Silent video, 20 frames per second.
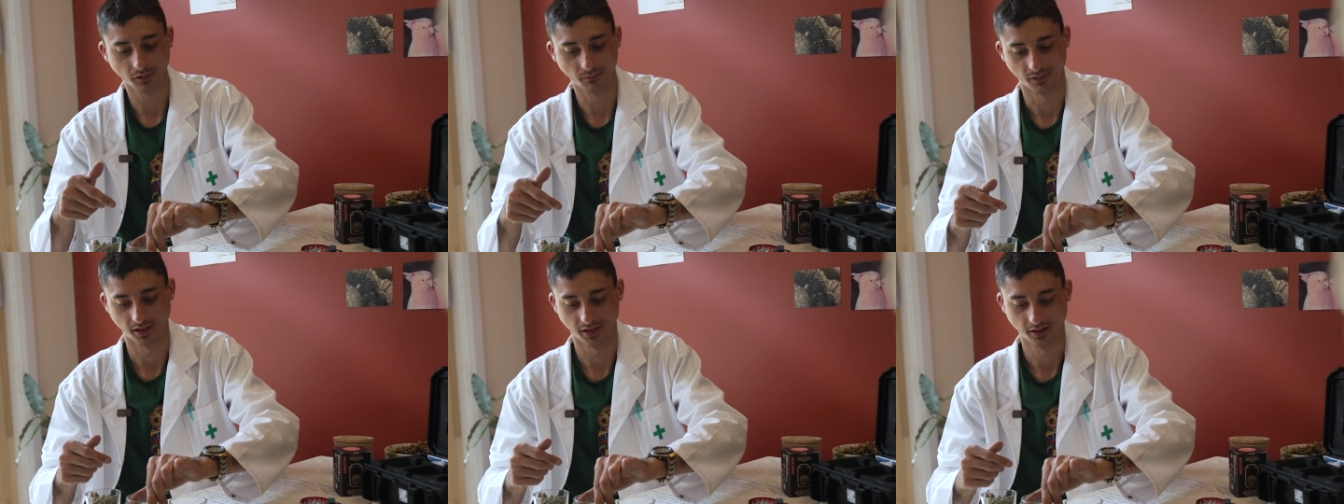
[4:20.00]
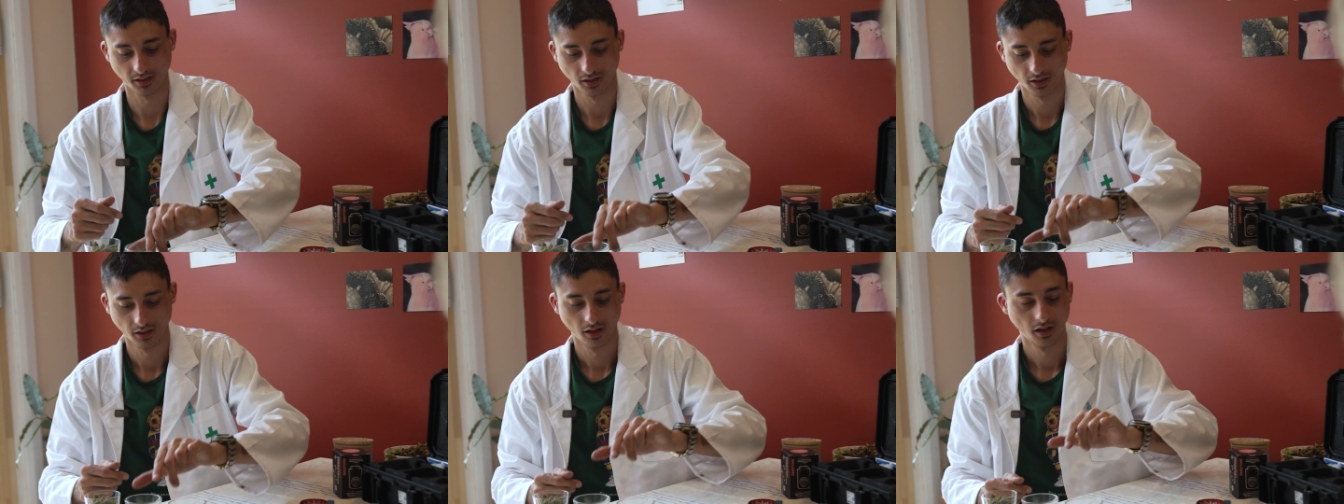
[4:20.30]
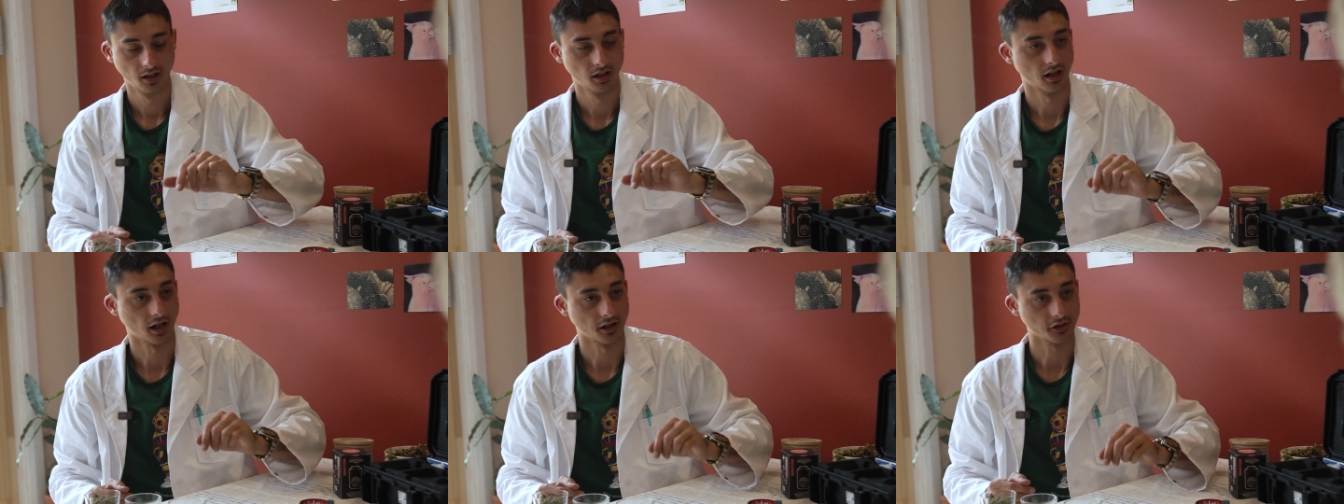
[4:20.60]
them in,
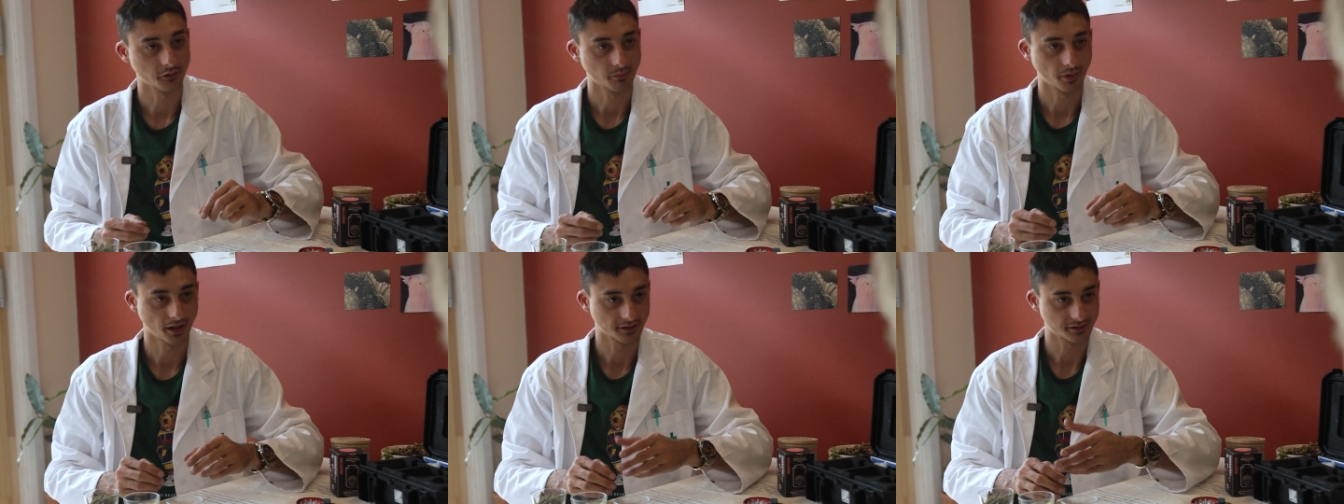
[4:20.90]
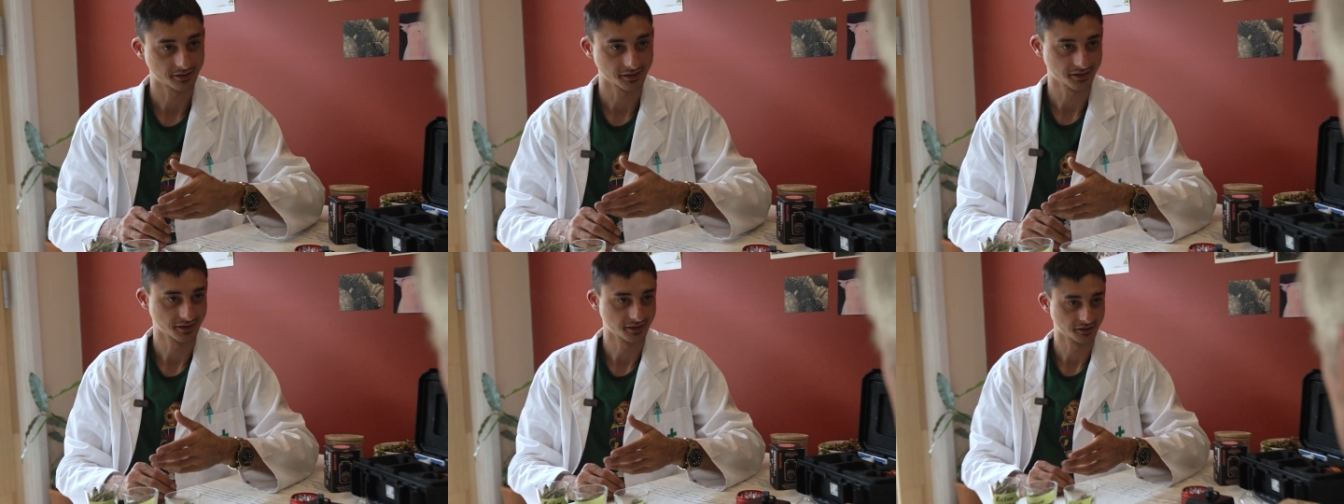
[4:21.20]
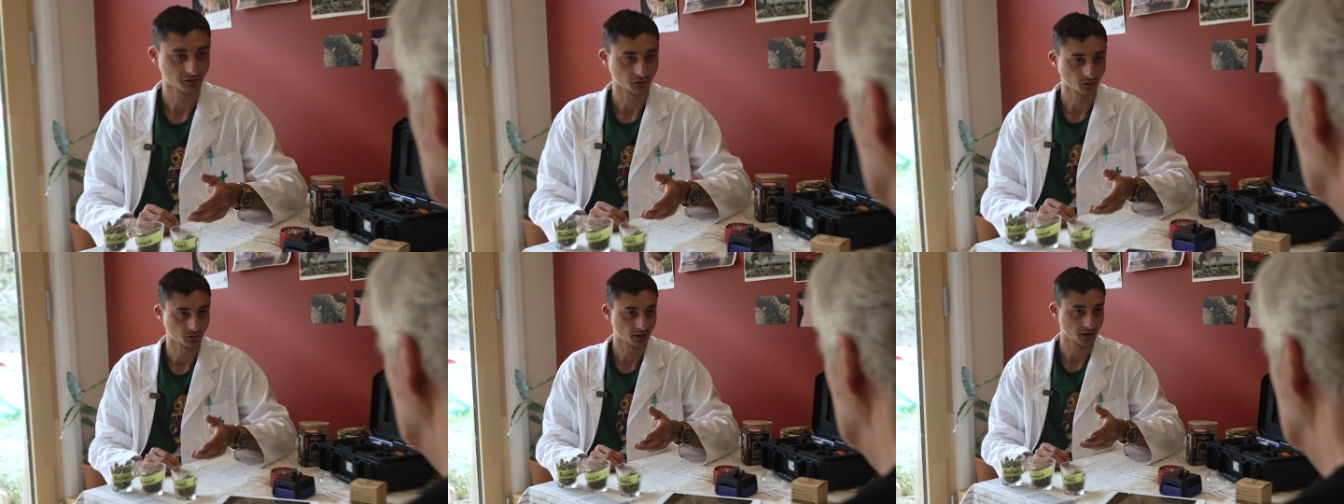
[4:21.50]
are you basing
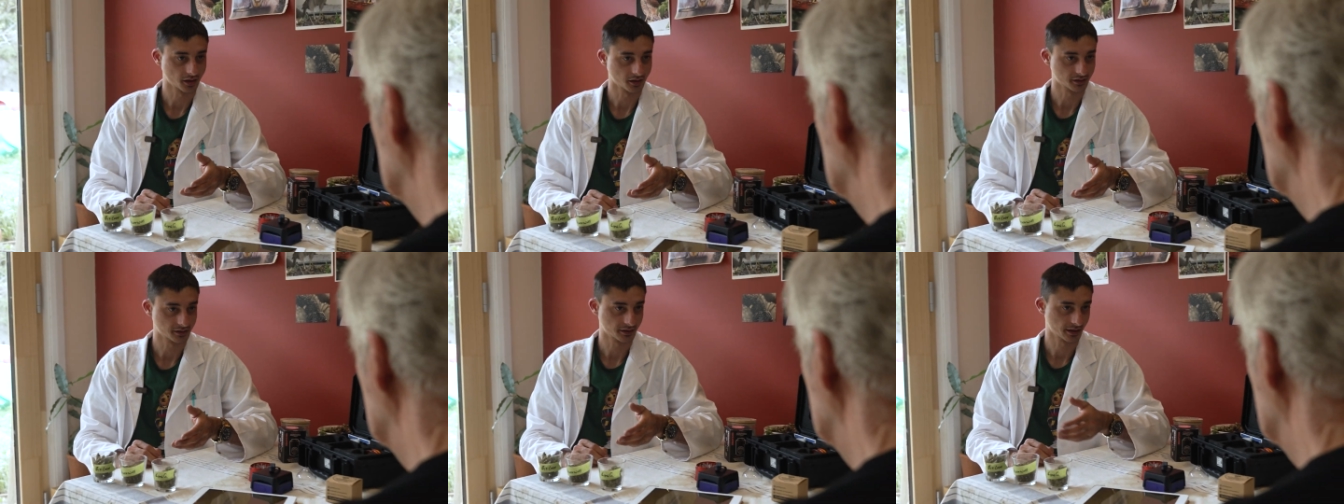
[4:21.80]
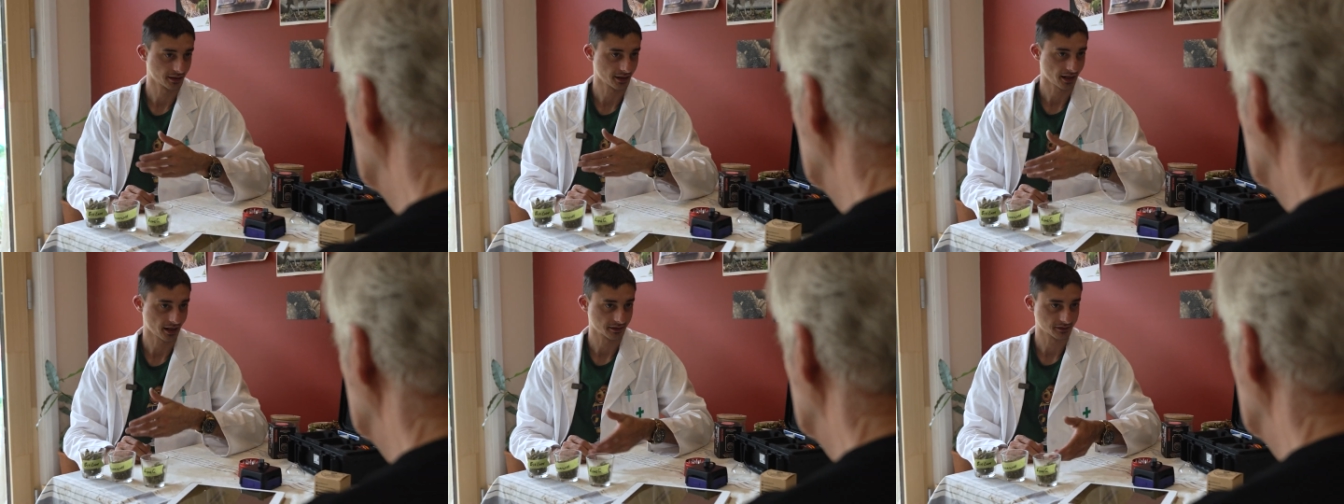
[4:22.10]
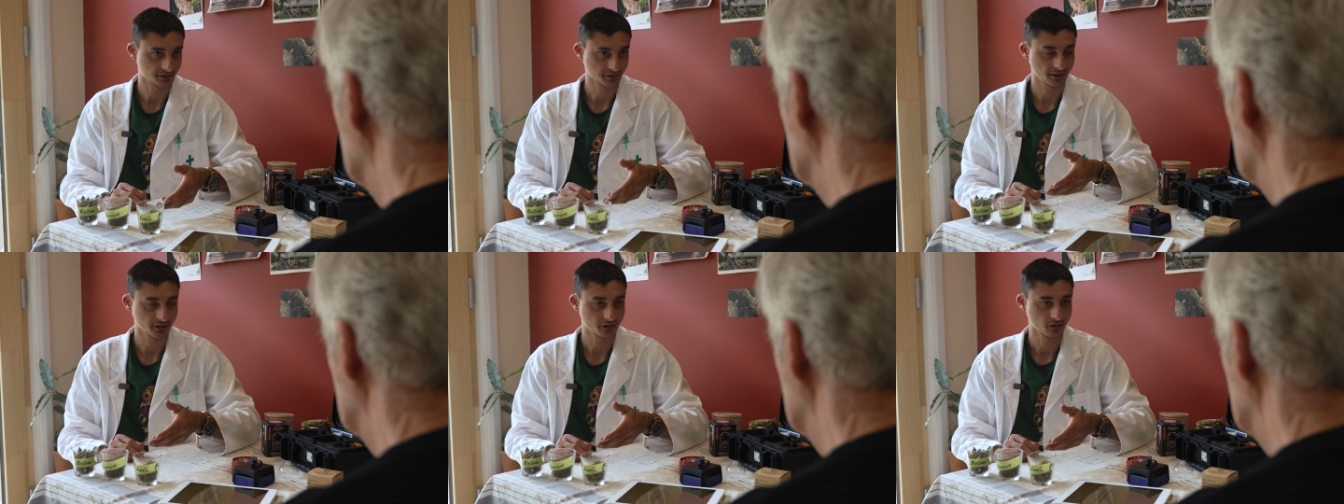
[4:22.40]
this on a
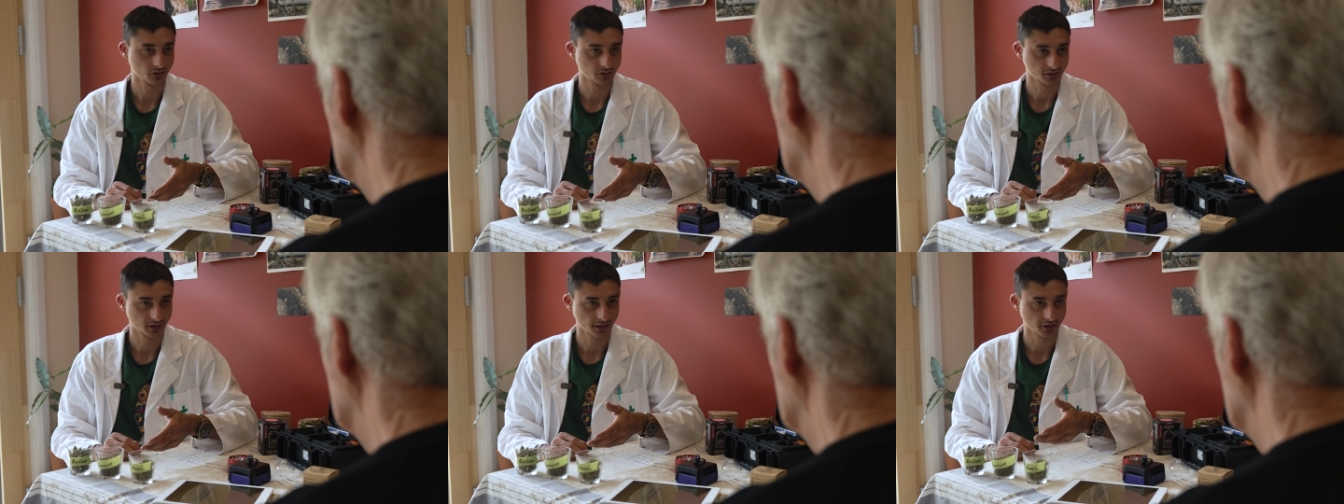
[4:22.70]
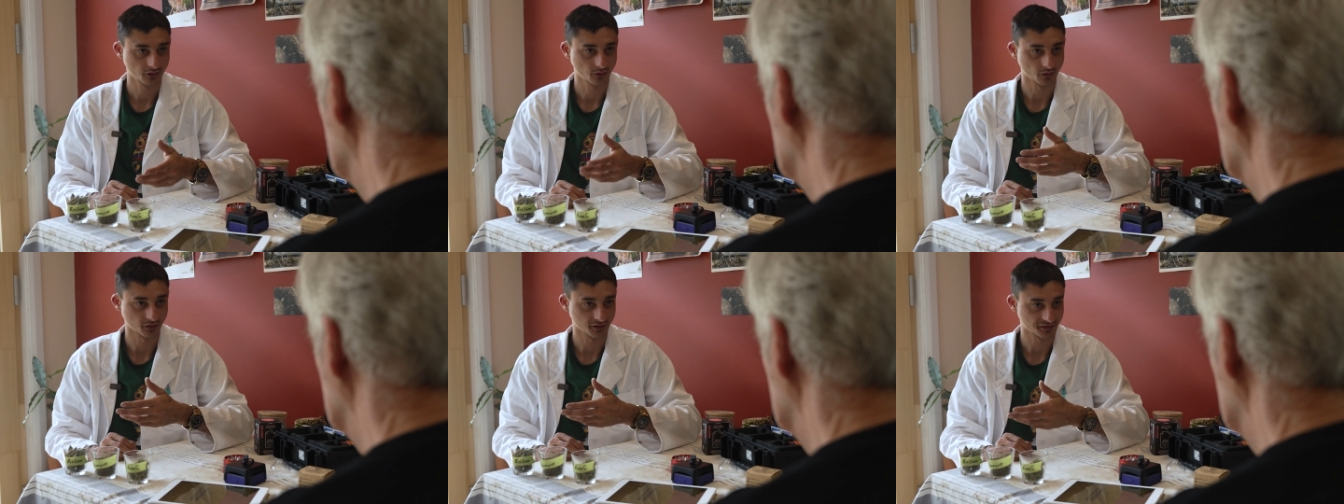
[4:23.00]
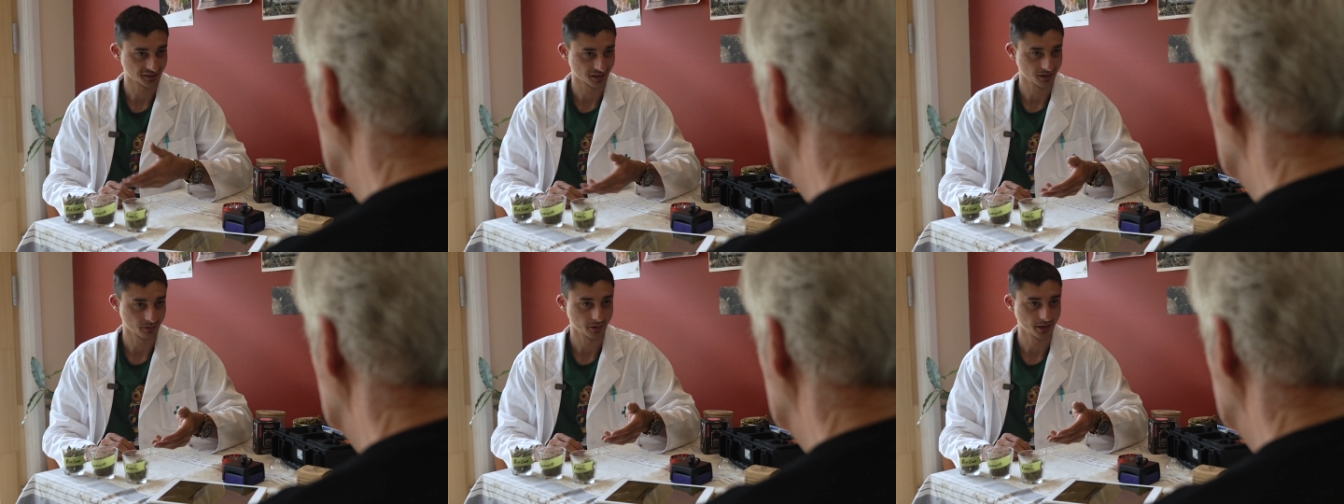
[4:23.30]
THC content or a
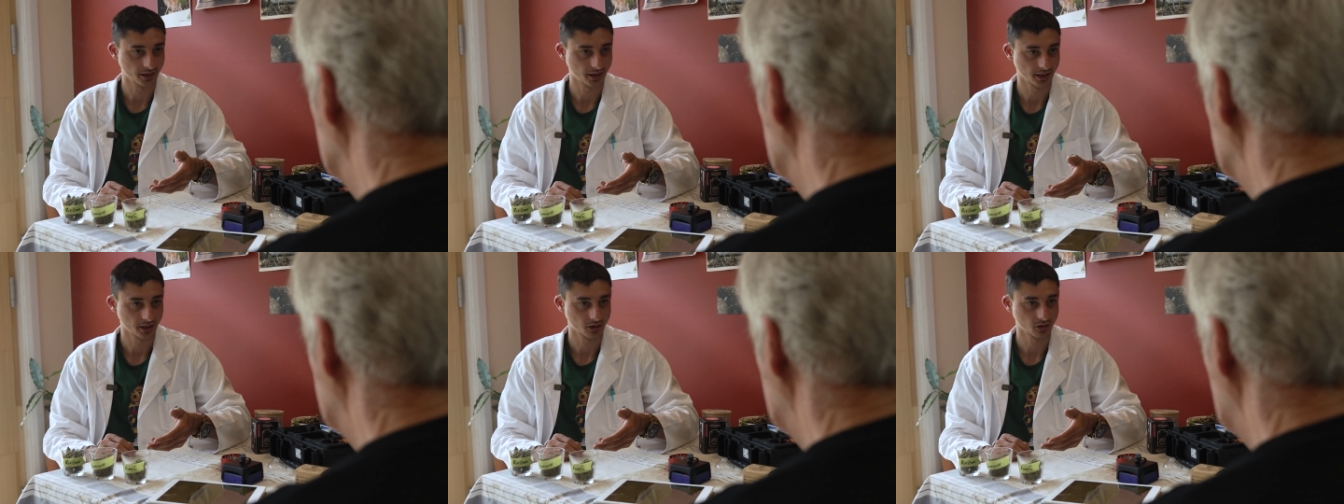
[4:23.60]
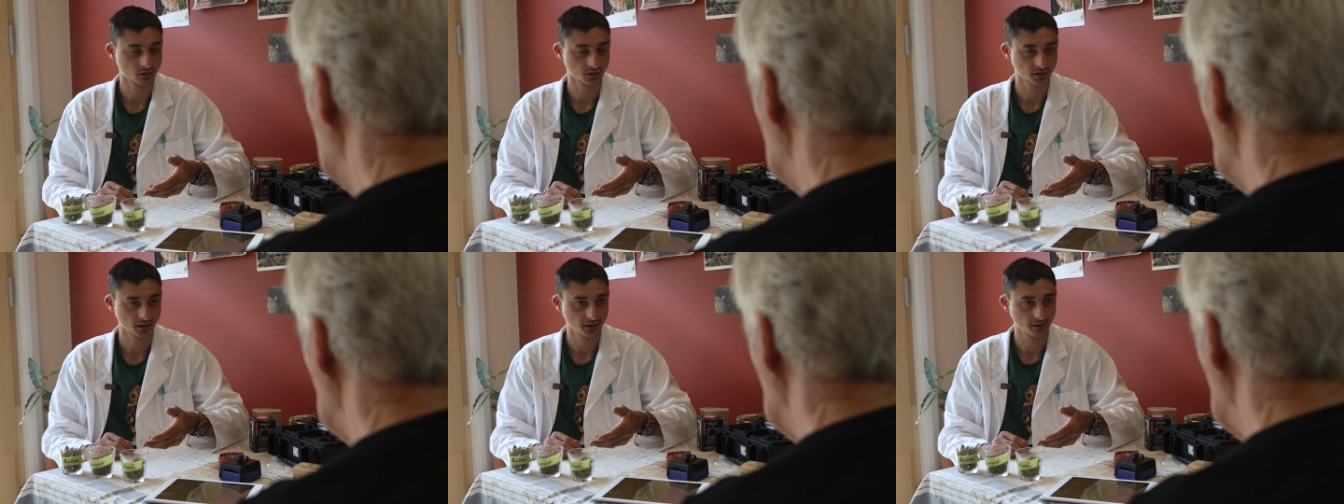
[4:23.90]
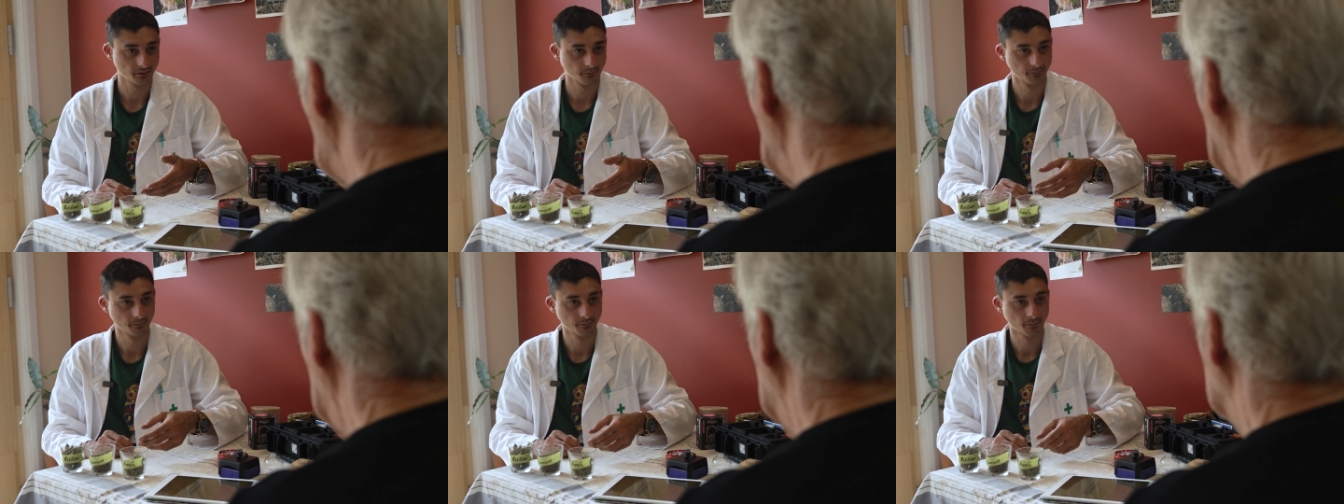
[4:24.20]
CBD content?